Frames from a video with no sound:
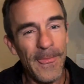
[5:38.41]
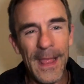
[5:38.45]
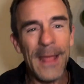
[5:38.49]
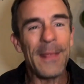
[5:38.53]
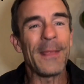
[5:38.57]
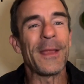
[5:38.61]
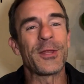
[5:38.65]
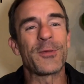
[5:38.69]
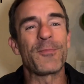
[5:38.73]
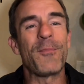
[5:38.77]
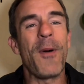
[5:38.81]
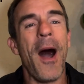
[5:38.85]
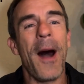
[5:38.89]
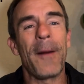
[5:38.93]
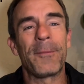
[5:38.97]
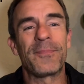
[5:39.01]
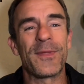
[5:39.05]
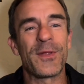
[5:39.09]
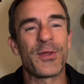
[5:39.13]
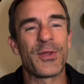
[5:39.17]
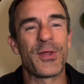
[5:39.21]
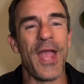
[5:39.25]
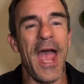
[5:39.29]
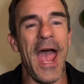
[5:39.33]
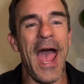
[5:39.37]
Let's pop
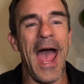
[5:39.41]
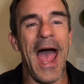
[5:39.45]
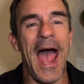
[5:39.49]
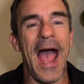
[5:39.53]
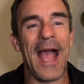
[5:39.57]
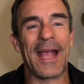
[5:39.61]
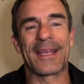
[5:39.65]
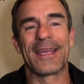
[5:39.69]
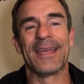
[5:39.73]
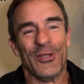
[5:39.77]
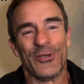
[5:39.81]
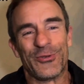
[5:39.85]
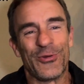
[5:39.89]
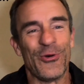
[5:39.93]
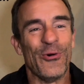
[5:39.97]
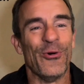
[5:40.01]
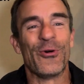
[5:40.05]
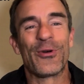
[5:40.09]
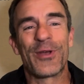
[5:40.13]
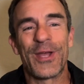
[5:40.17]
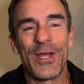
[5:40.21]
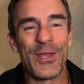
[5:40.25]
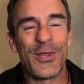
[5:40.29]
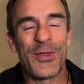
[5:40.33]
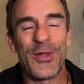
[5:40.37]
the stack. Tool
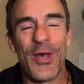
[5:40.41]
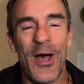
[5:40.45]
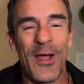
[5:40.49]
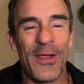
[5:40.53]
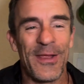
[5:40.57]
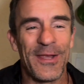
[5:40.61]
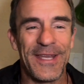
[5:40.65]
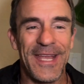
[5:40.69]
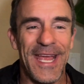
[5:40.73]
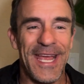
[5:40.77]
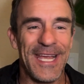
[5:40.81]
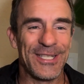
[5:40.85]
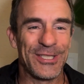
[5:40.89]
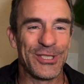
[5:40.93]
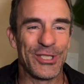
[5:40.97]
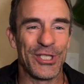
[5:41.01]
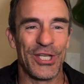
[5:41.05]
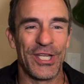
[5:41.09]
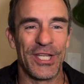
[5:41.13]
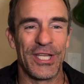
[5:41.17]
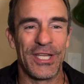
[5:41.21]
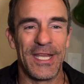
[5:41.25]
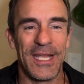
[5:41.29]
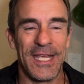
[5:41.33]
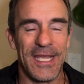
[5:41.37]
consolidation